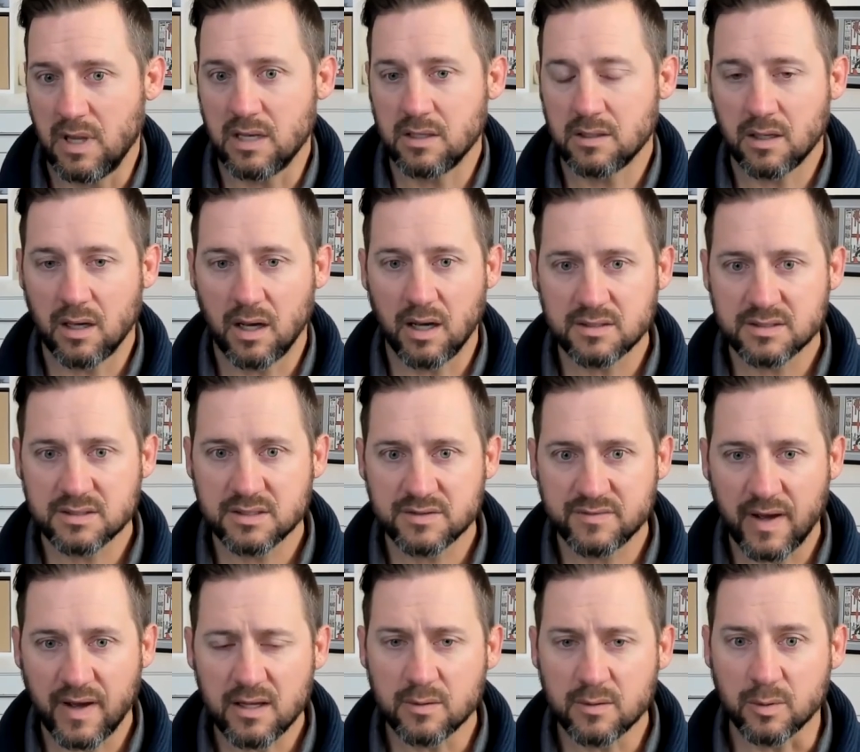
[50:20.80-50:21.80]
then to us
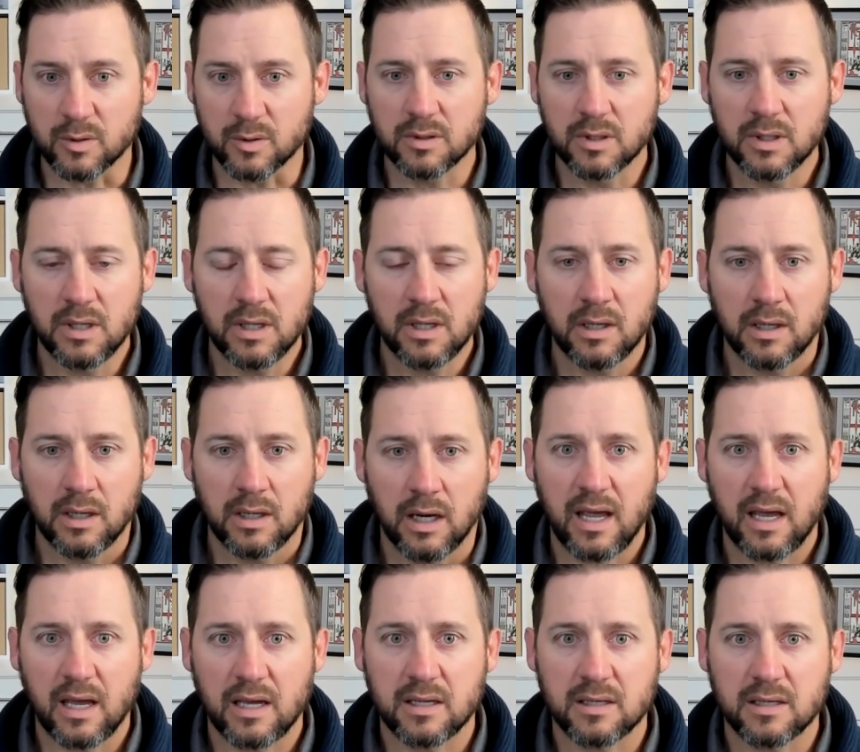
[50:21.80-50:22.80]
it's valuable.
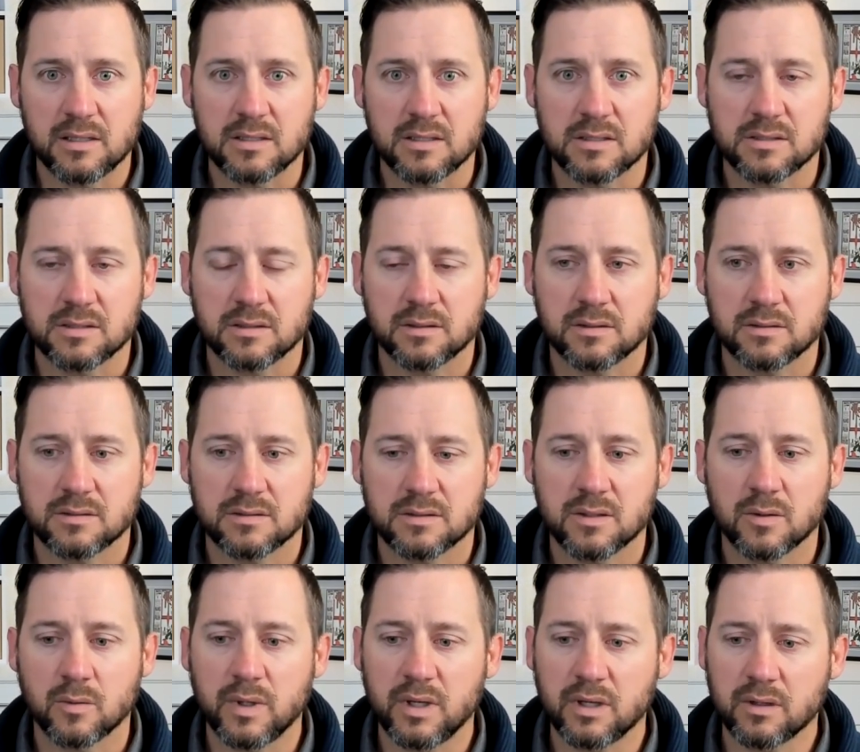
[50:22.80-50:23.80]
And
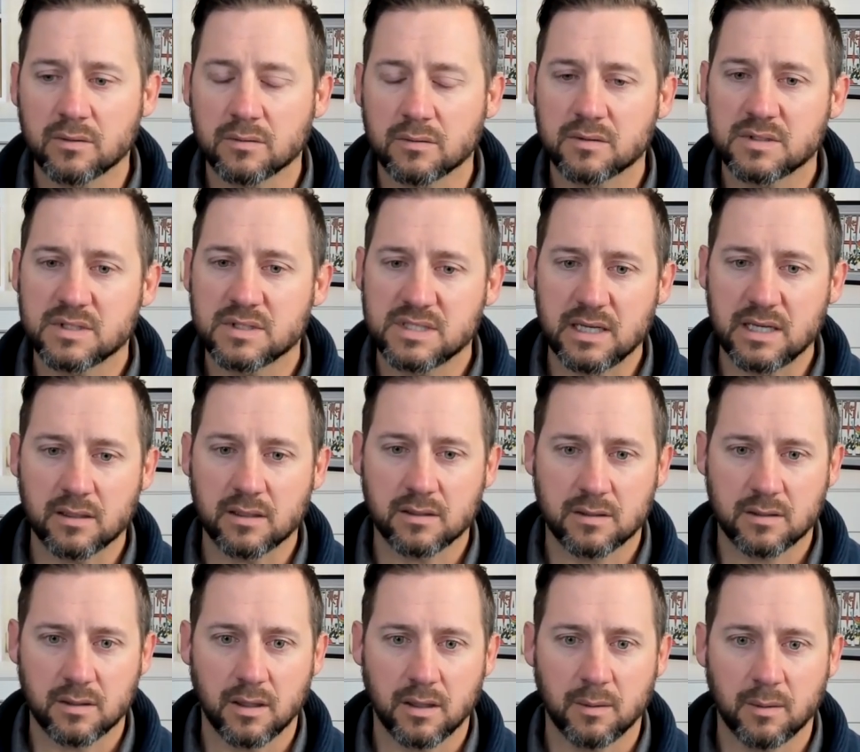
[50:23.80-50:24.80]
so we don't
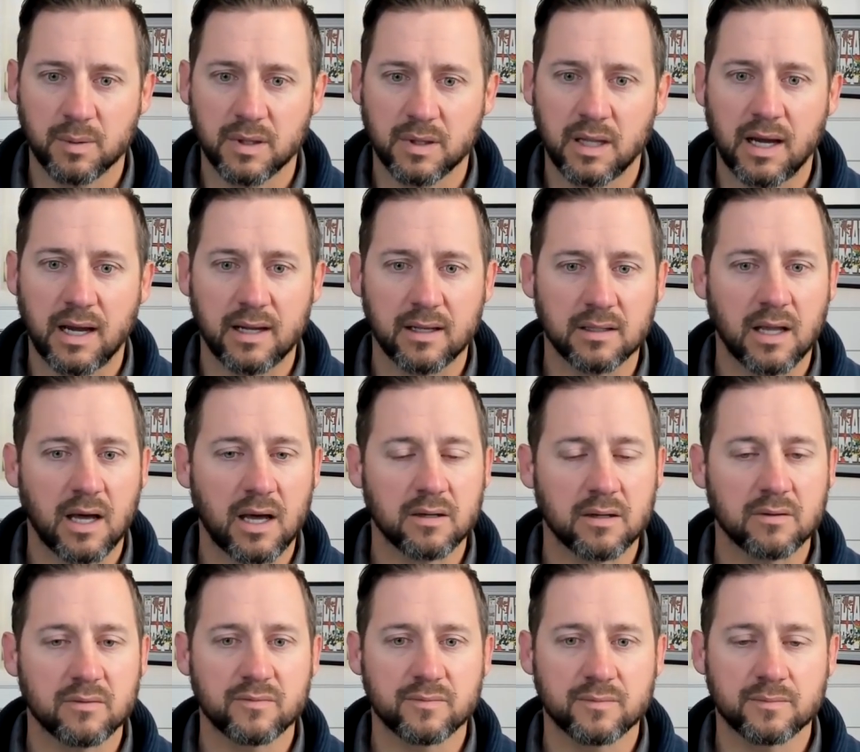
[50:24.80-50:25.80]
seek to apply a
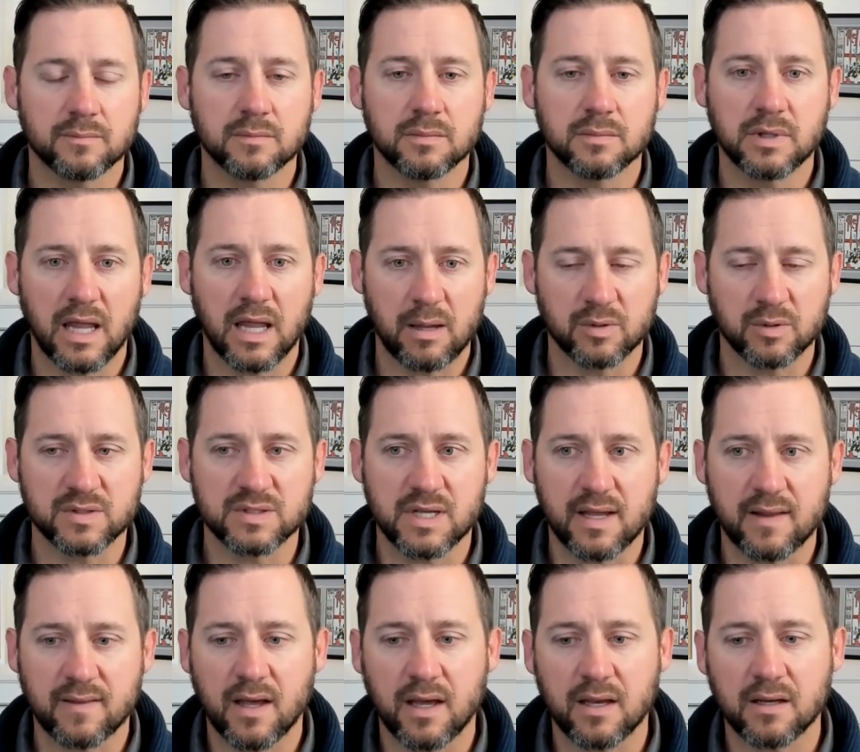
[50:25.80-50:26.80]
lot of labels
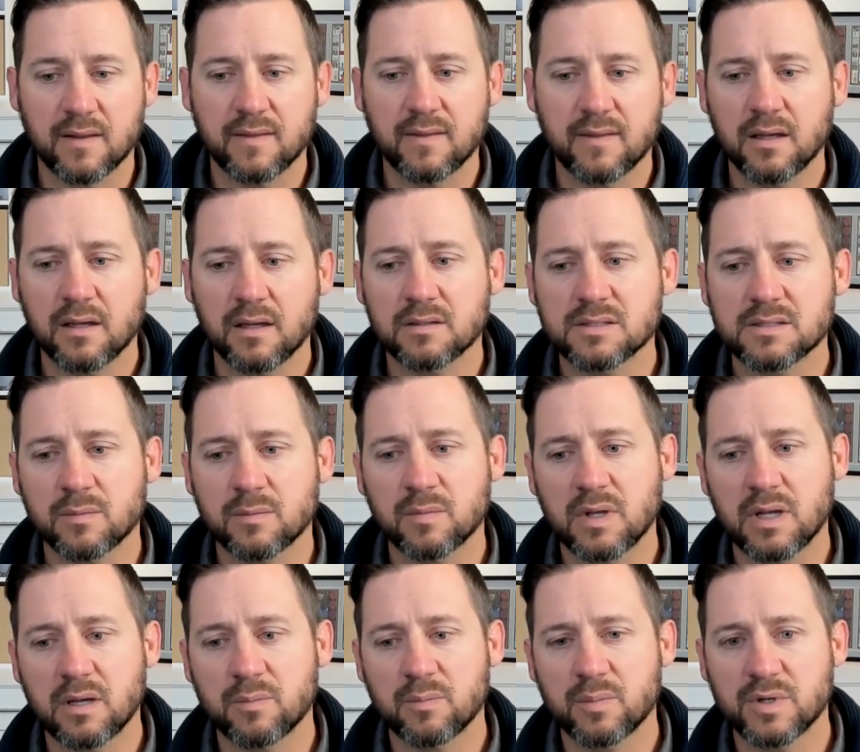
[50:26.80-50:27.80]
like that. And I think in
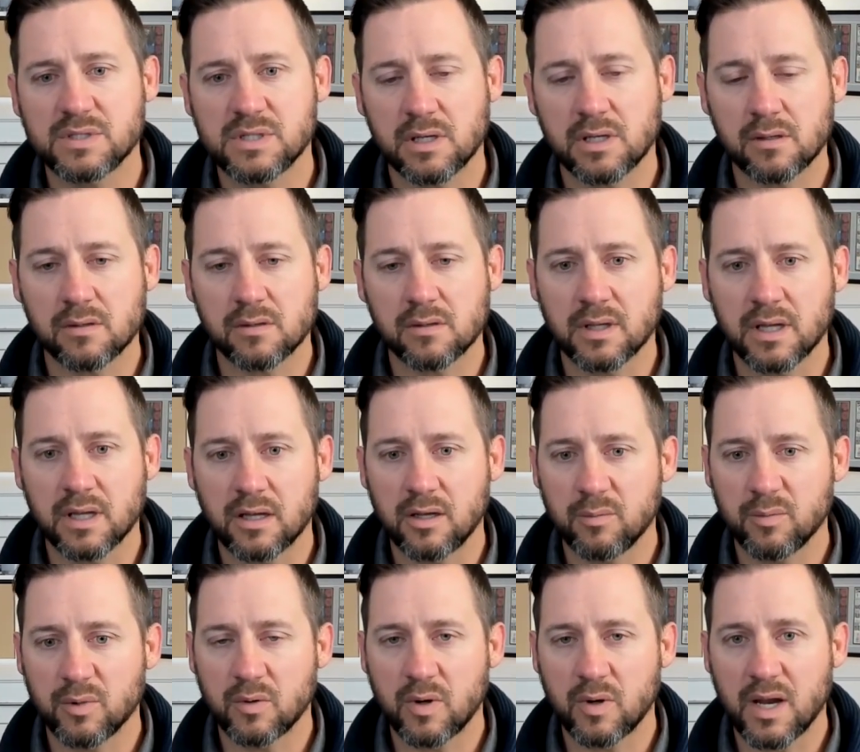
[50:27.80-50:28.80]
something in particular like
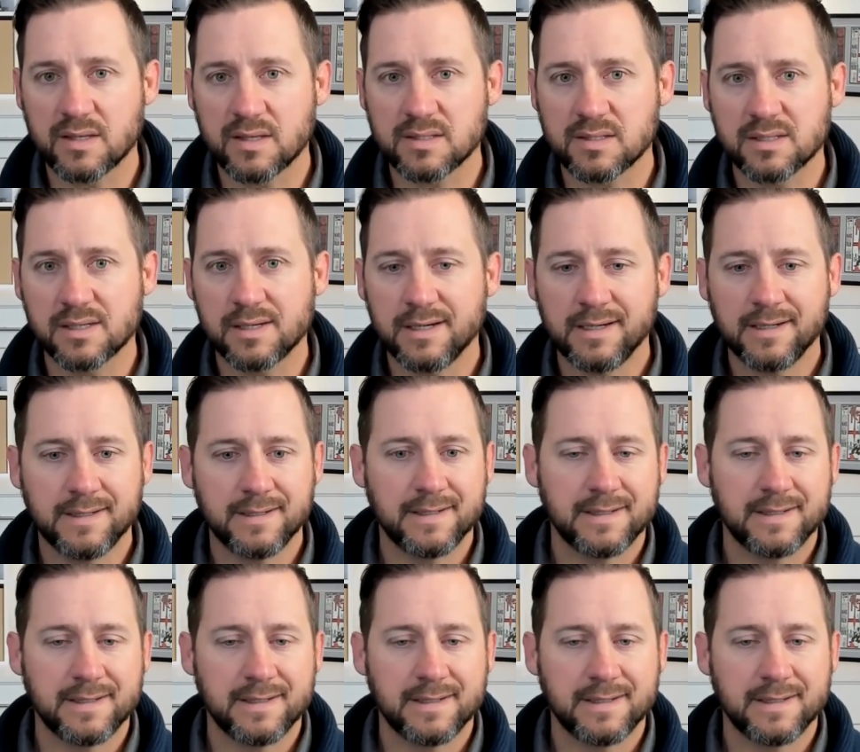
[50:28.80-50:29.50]
human rights,